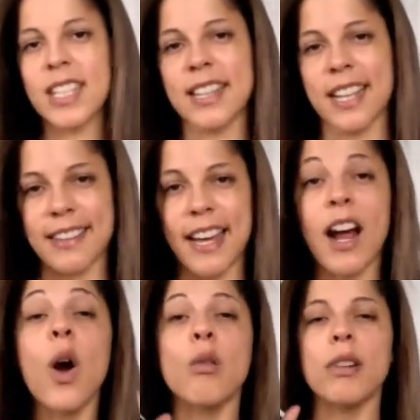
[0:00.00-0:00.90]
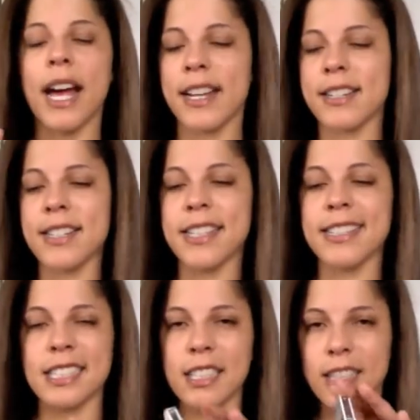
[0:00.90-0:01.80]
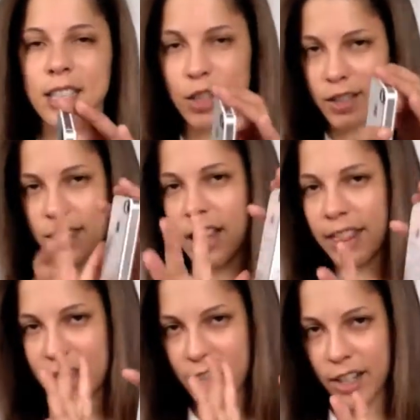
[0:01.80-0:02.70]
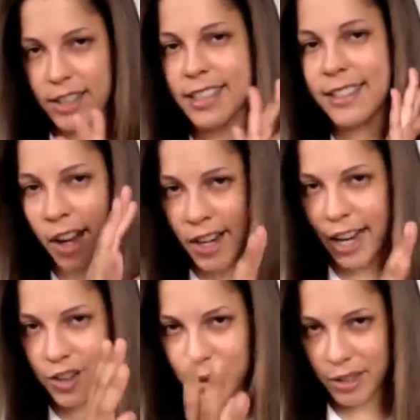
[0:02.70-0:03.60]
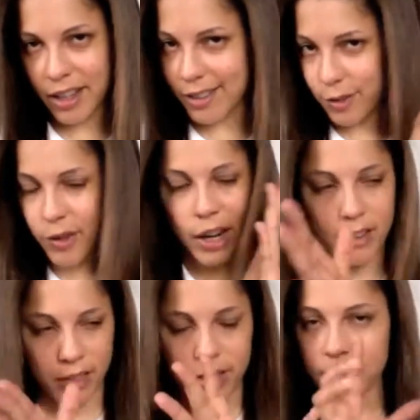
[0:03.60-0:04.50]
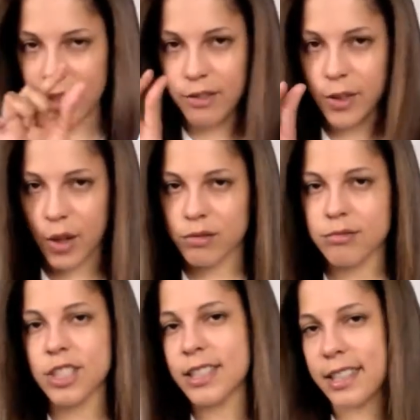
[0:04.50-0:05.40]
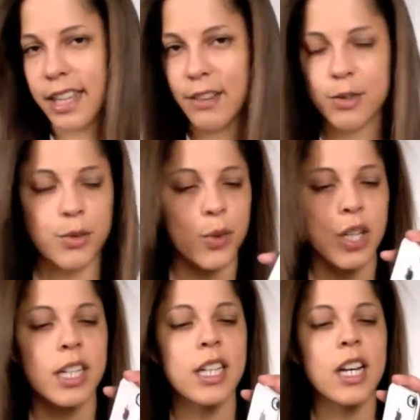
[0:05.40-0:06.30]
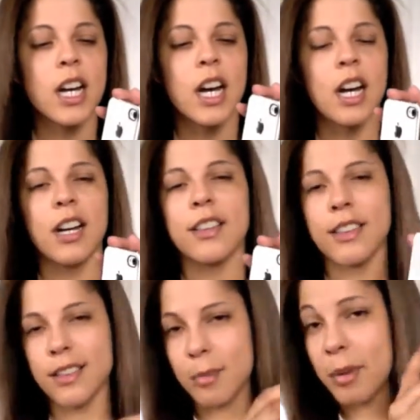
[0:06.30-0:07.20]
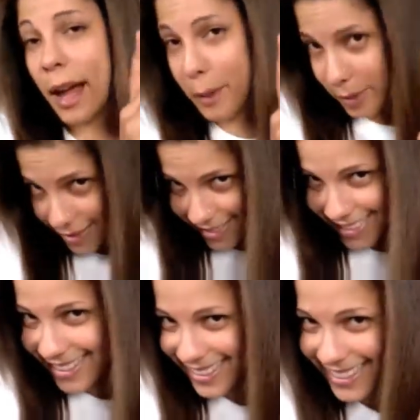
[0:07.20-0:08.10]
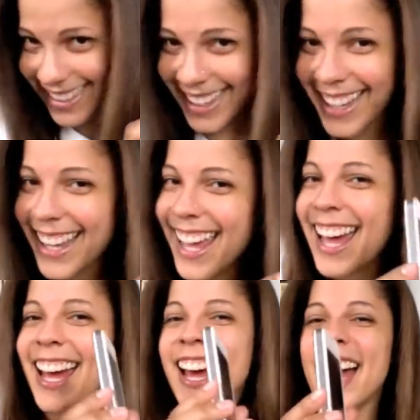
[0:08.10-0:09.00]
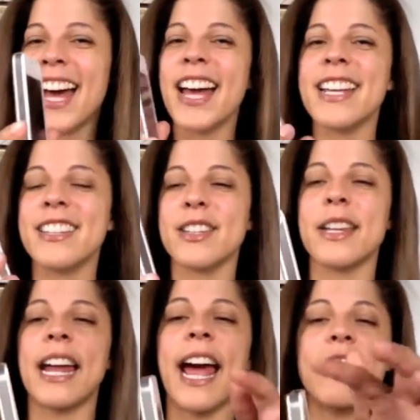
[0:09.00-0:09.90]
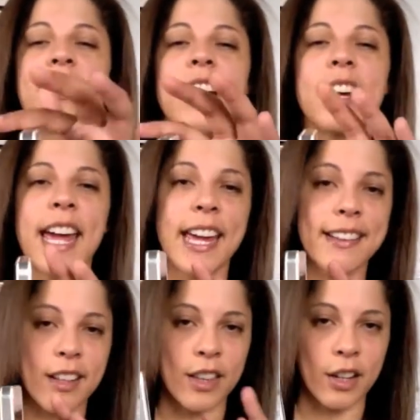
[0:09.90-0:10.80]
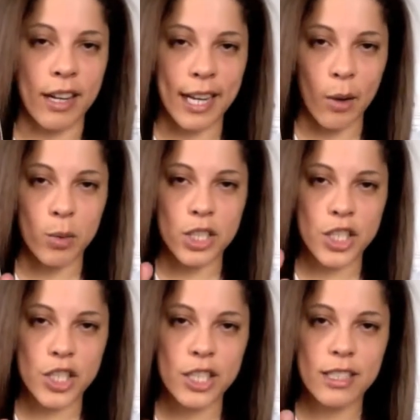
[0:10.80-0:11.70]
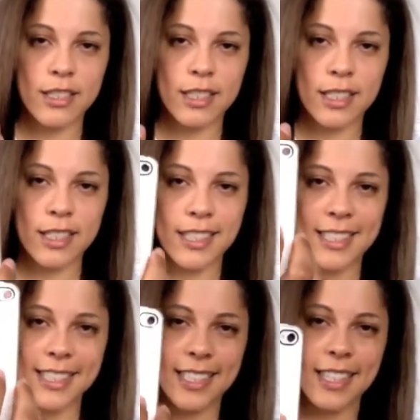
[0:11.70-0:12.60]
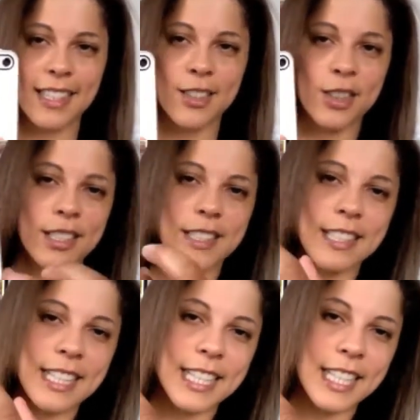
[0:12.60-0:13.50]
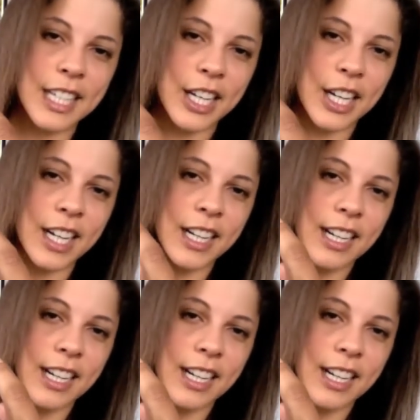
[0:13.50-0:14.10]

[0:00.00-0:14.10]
that's that. Oh, and it looks a little thicker. It's not actually really. It's a very thin phone, just like the iPhone 4. Black one. It's just that I have a case on there right now, which, as you can see here,